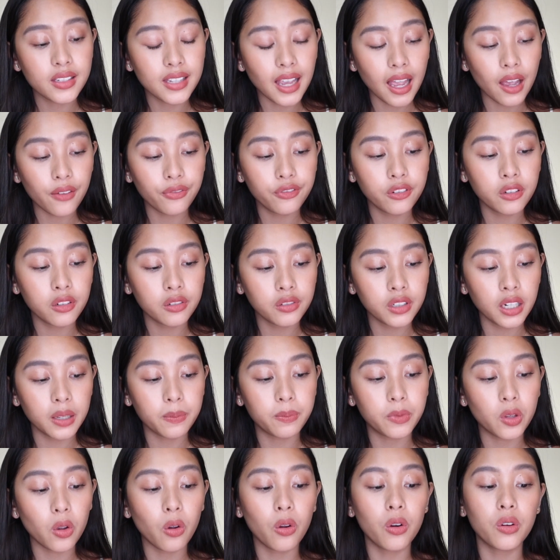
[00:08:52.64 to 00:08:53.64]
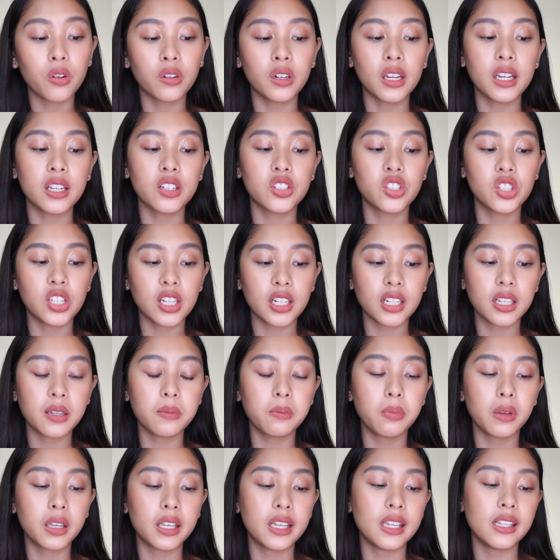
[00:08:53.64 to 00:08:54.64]
Zaful Ribbed O-Ring Cheeky
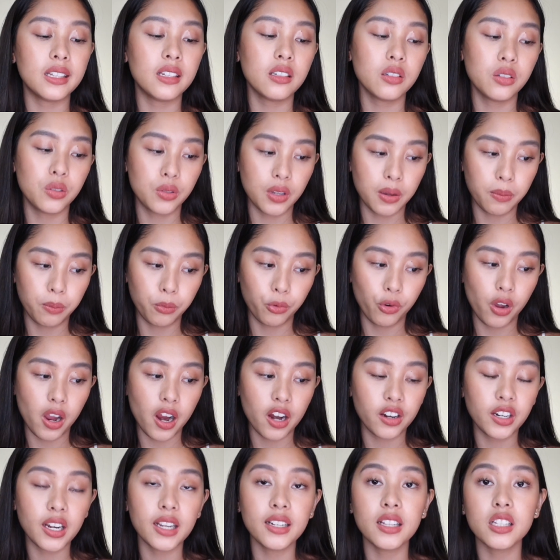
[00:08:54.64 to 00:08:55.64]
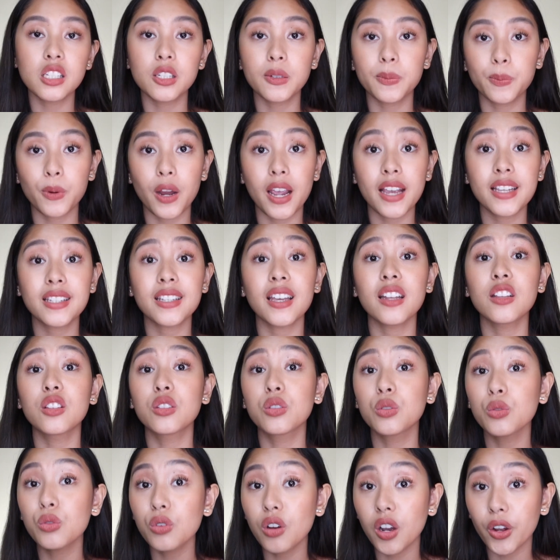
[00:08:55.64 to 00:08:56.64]
Bikini Swimwear and it's priced
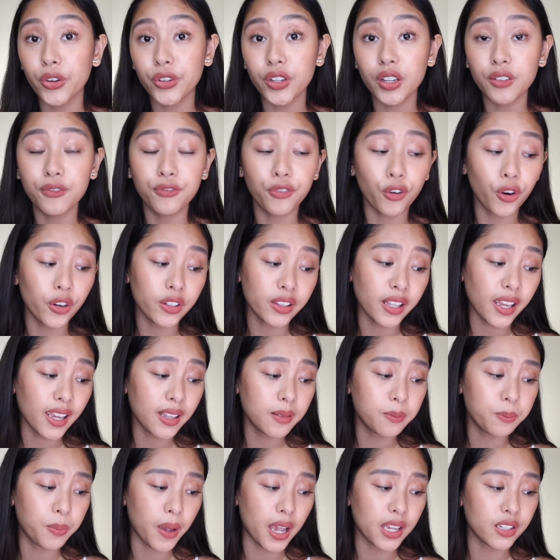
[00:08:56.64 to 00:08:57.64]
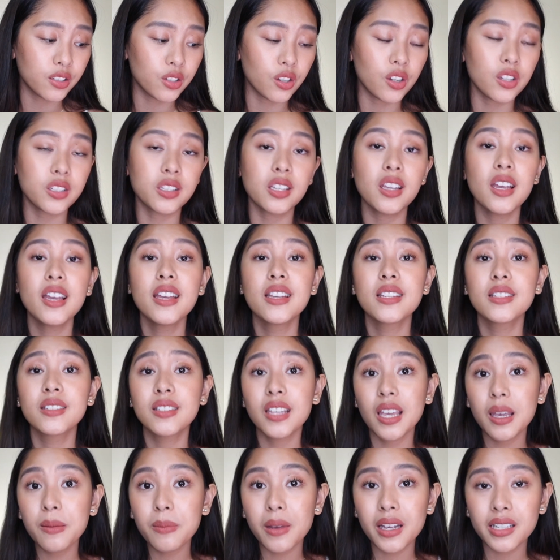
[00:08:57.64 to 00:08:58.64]
at 248 pesos.
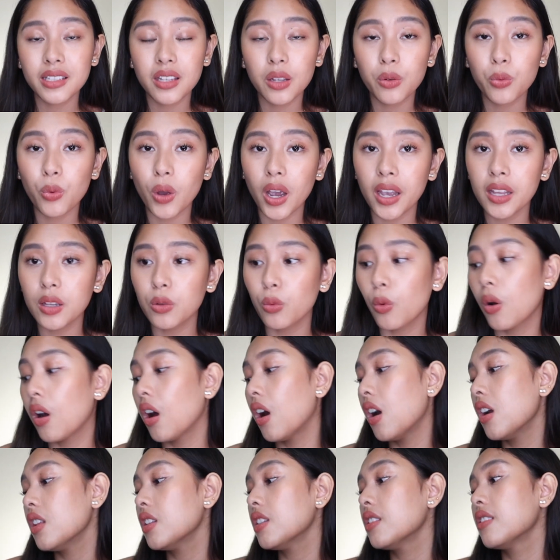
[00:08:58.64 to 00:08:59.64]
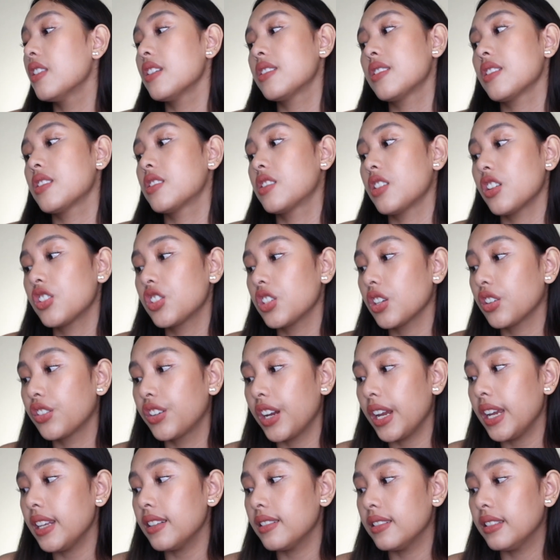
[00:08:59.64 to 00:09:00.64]
Same as the white one. This is such a
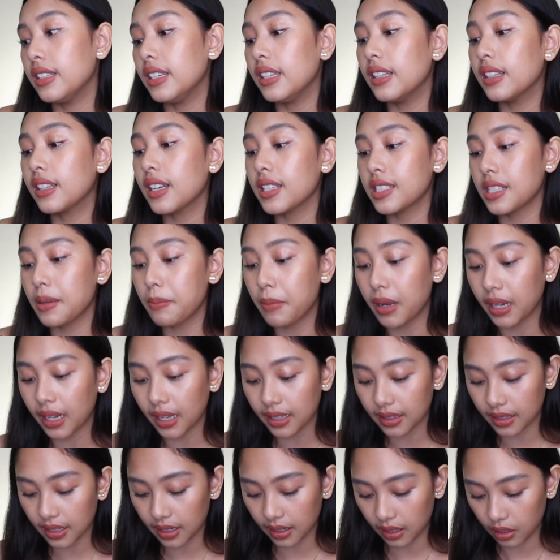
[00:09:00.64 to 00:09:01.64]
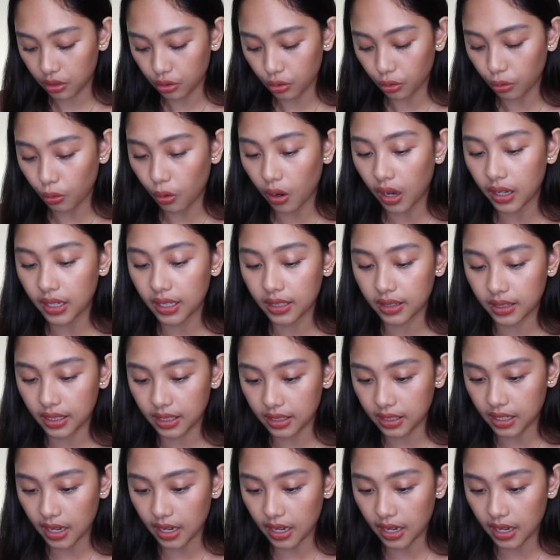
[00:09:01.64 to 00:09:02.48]
great deal kasi maganda rin yung quality